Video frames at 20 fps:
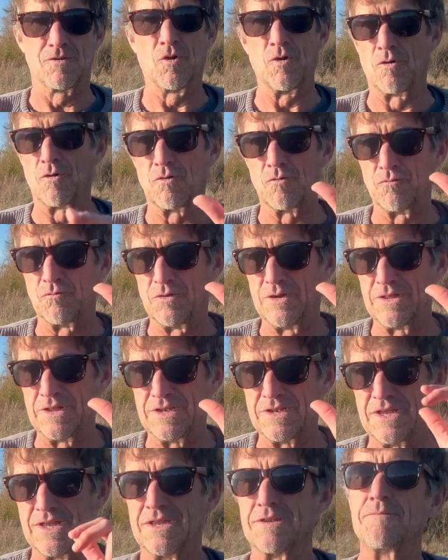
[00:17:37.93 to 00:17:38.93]
or really
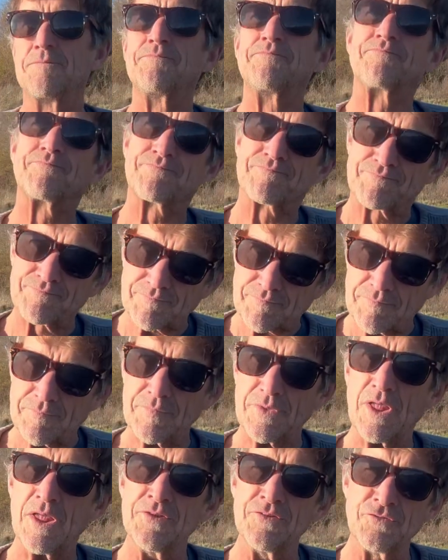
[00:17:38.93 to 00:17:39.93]
did.
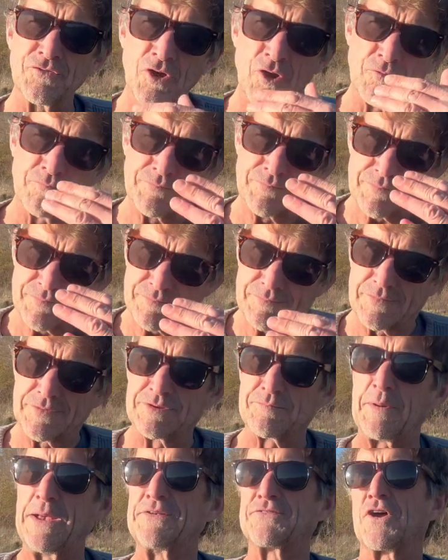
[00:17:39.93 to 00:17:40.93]
So
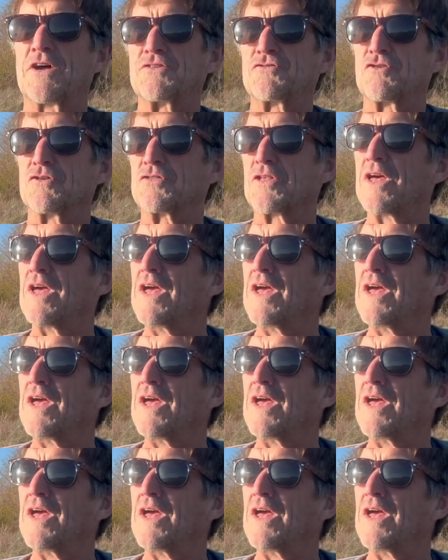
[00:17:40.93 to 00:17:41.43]
it's based on truth.